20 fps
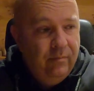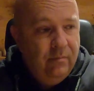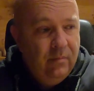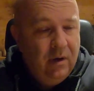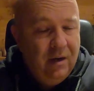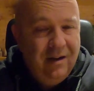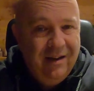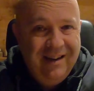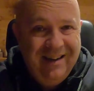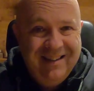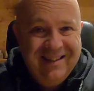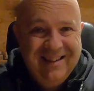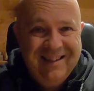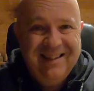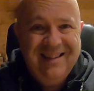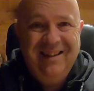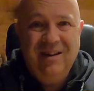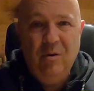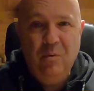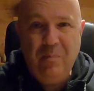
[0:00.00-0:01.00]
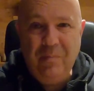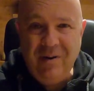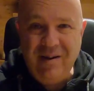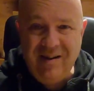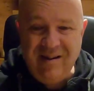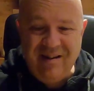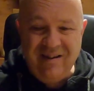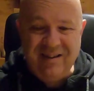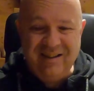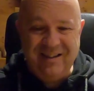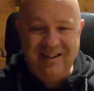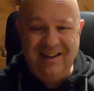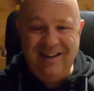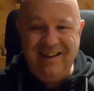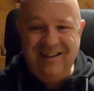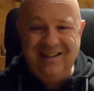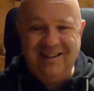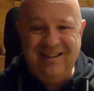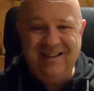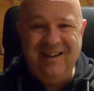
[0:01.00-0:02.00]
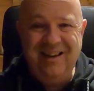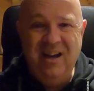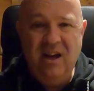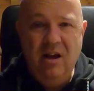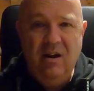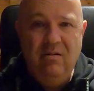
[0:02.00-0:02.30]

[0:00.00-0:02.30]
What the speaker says: my latest little purchase.